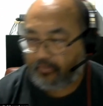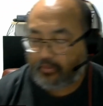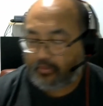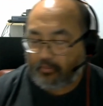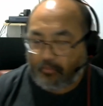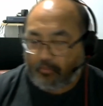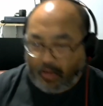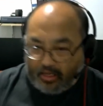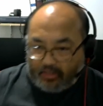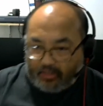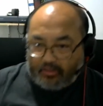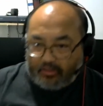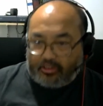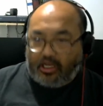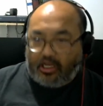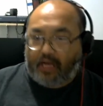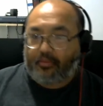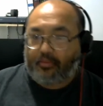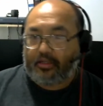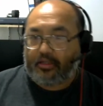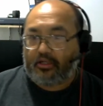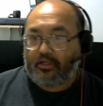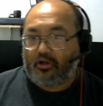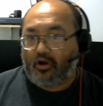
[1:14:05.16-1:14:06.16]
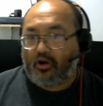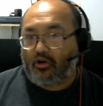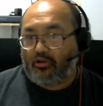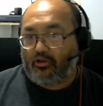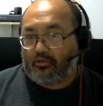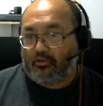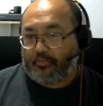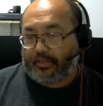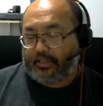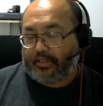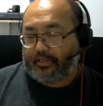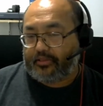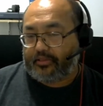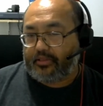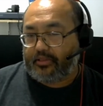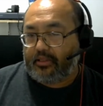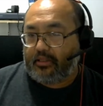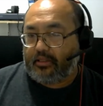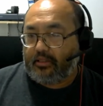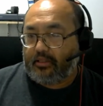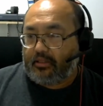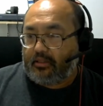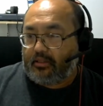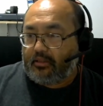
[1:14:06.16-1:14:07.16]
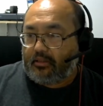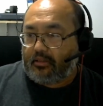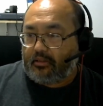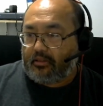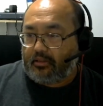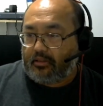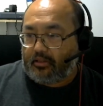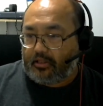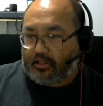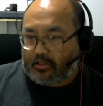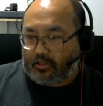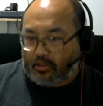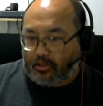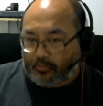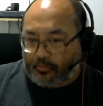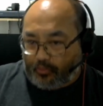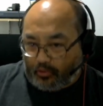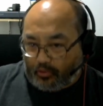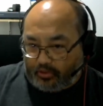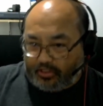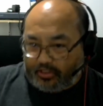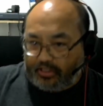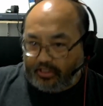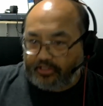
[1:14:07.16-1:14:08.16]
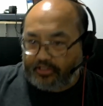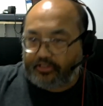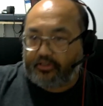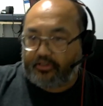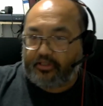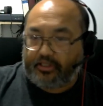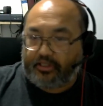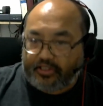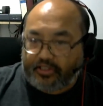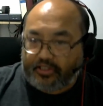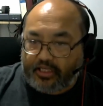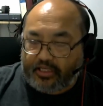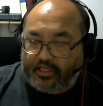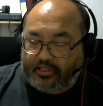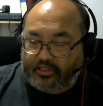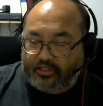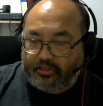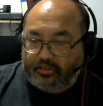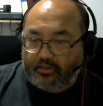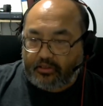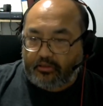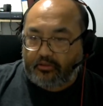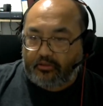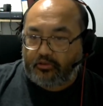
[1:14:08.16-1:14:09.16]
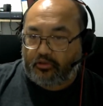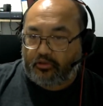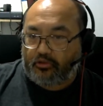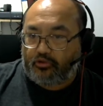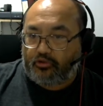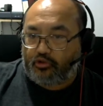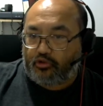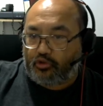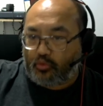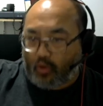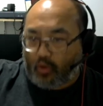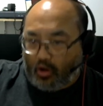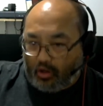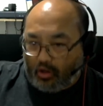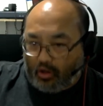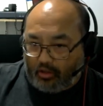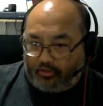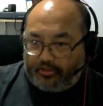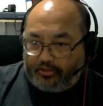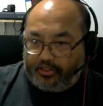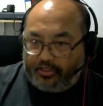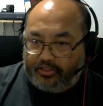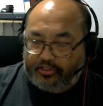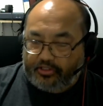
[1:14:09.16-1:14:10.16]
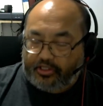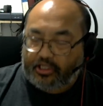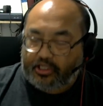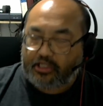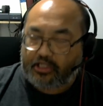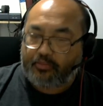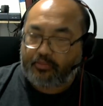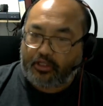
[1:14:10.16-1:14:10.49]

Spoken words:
monatomic gold because the potential exists to do all these things,